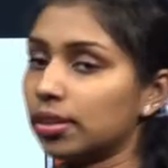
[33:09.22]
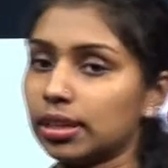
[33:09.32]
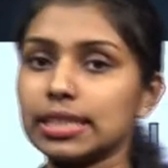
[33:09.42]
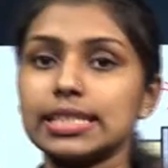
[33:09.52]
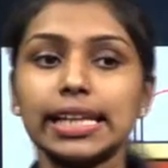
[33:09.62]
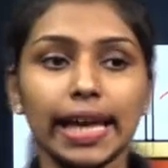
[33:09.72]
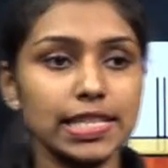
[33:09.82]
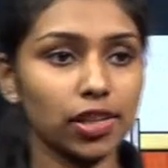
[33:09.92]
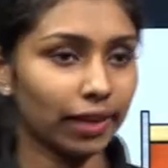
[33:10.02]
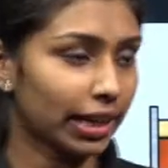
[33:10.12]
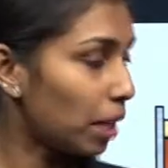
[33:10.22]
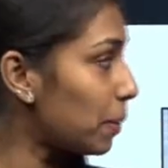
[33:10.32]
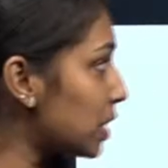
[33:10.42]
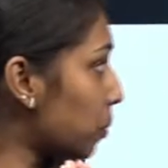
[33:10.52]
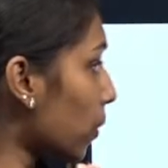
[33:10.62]
Right, in the case of
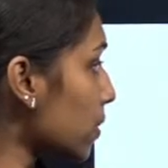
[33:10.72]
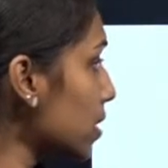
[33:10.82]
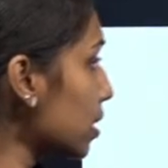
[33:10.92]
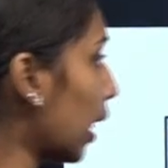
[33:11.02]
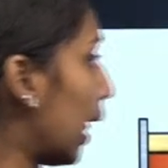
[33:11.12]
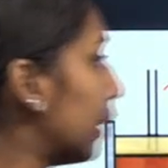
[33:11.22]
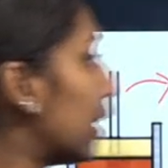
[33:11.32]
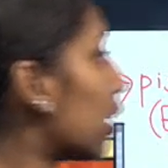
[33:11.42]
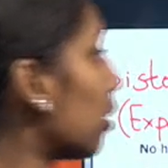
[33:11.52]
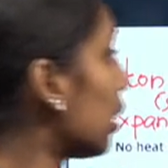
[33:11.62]
adiabatic process, there